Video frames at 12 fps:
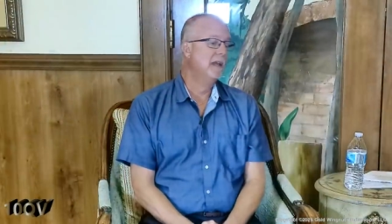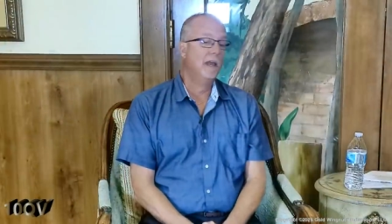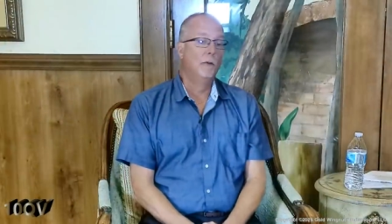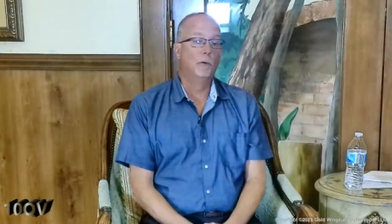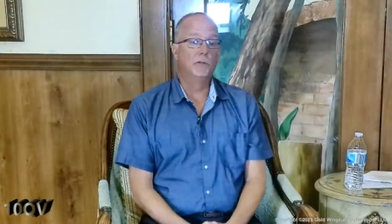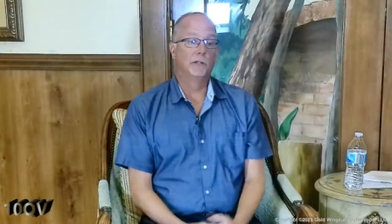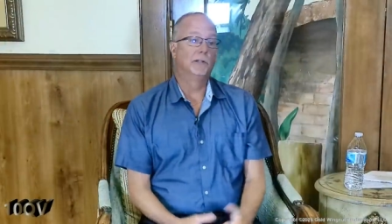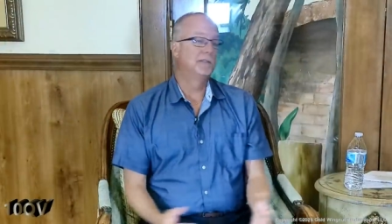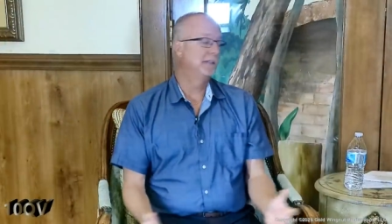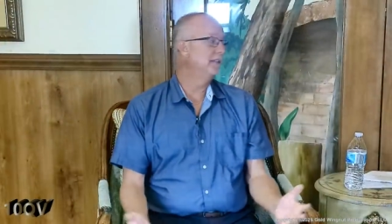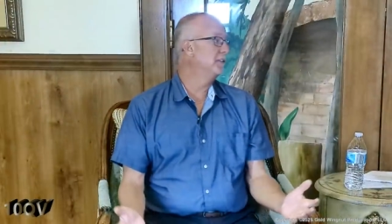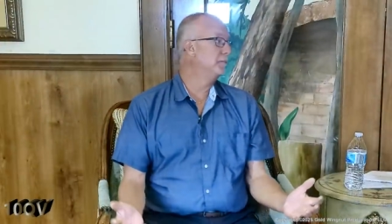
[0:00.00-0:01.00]
What they're going to
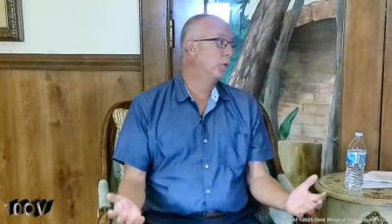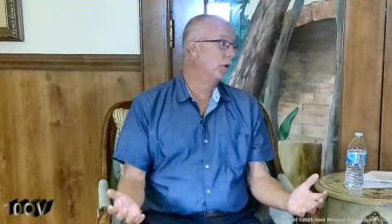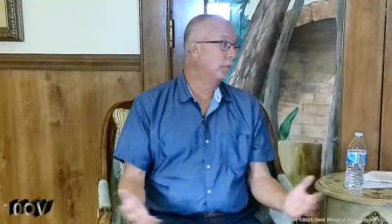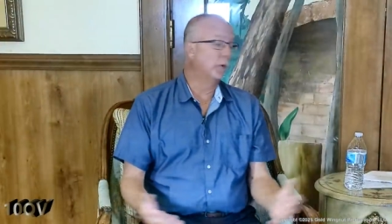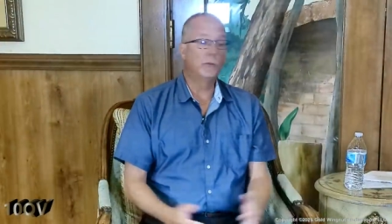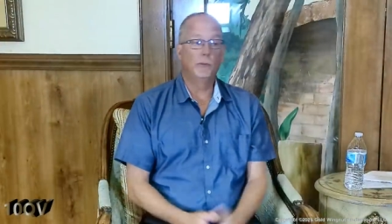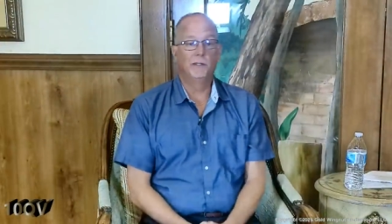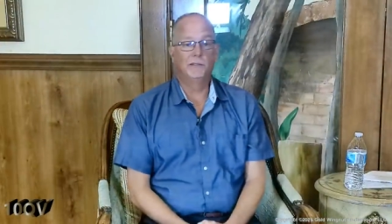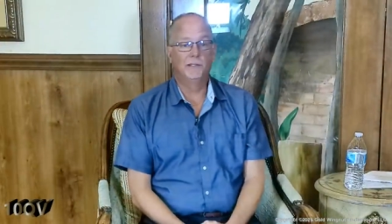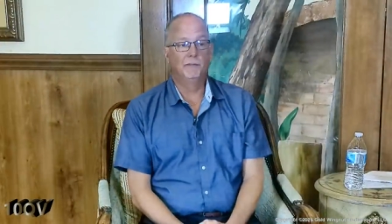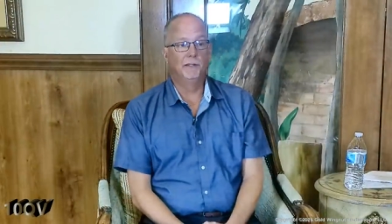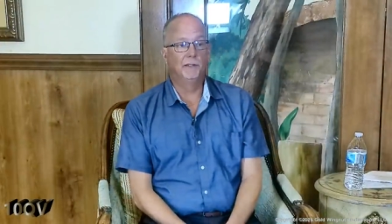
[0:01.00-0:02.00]
see is more
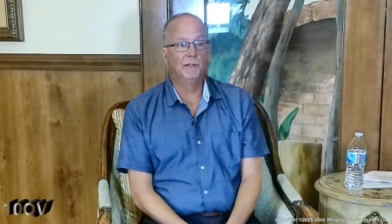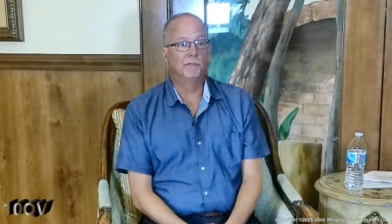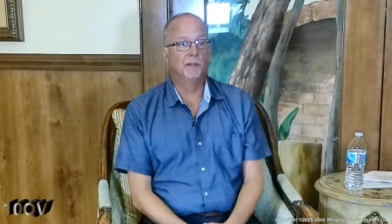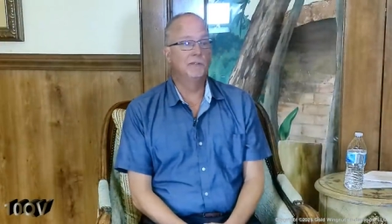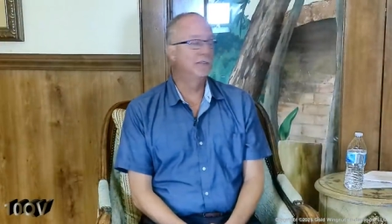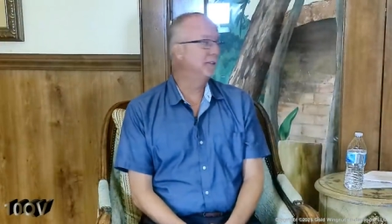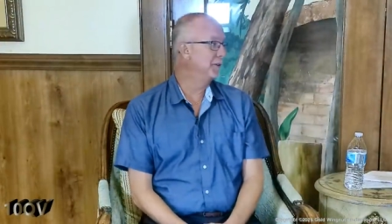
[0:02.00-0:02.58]
creativity and innovation.